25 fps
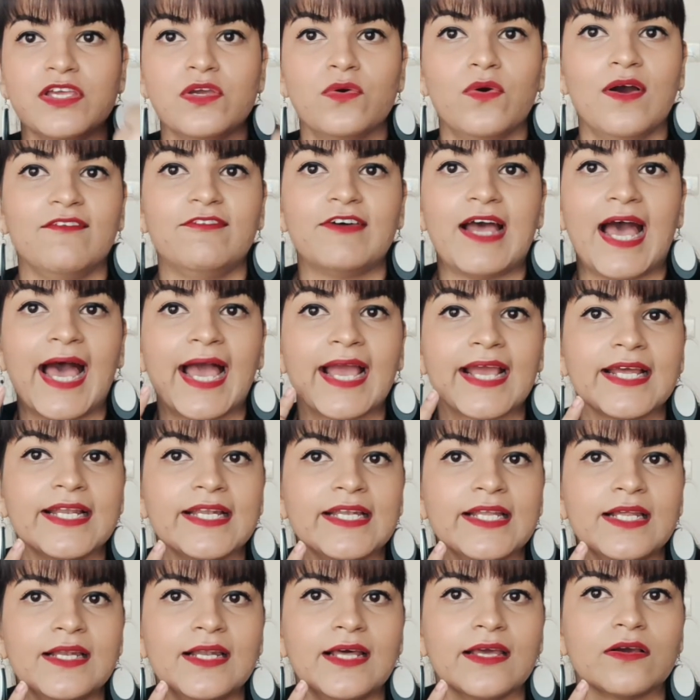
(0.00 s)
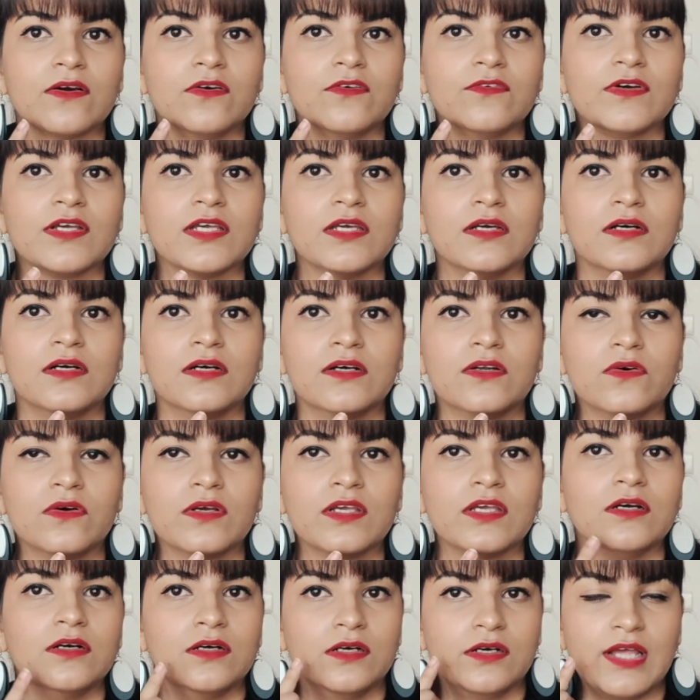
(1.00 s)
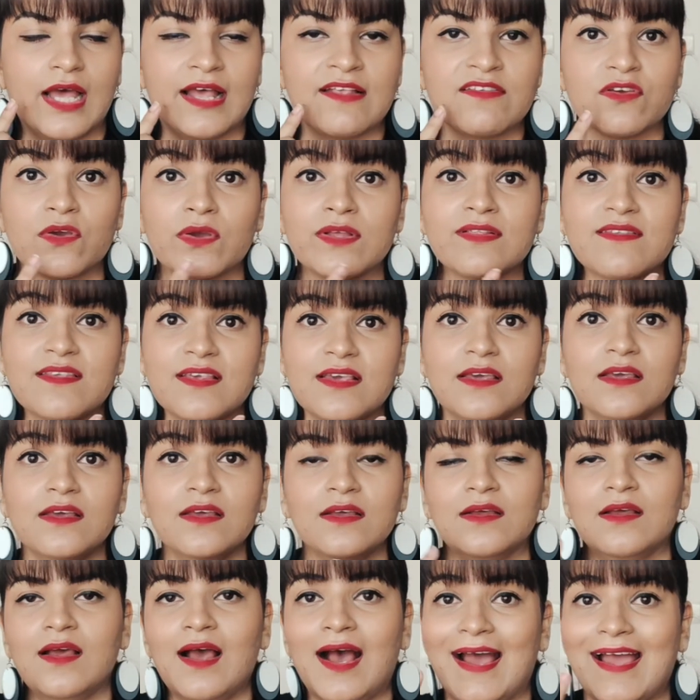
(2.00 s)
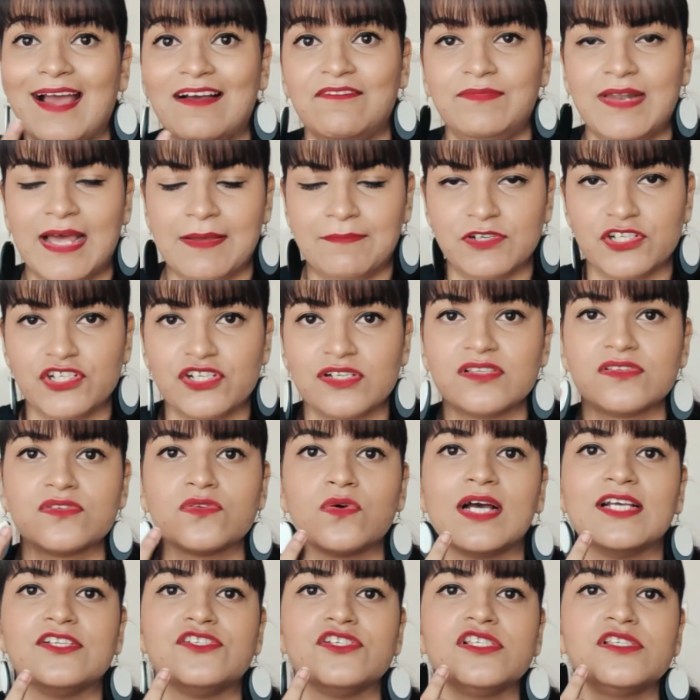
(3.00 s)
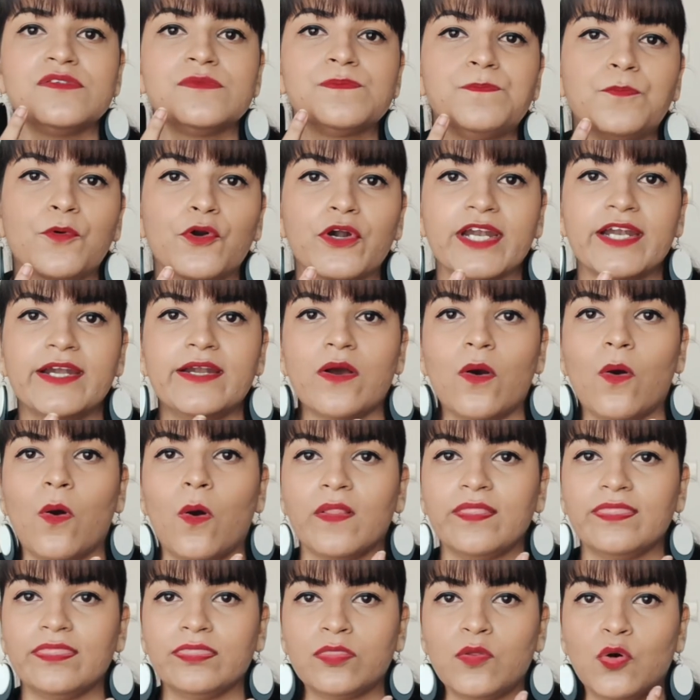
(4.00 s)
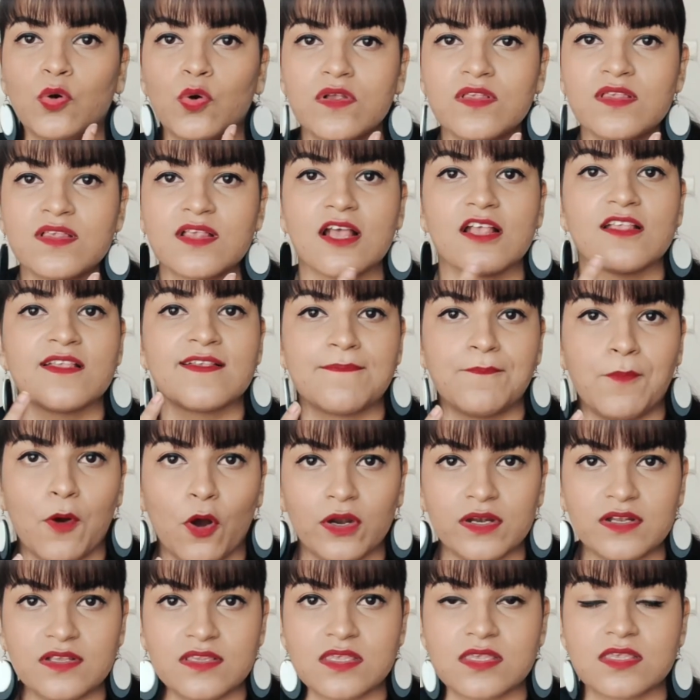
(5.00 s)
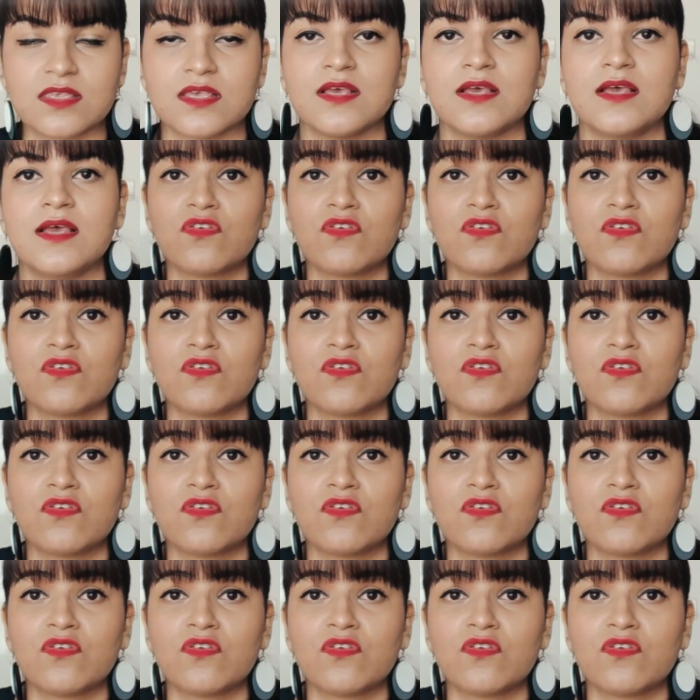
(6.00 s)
you have acne, like over here or here, as you can see, I have blemishes, so I just put it on those spots.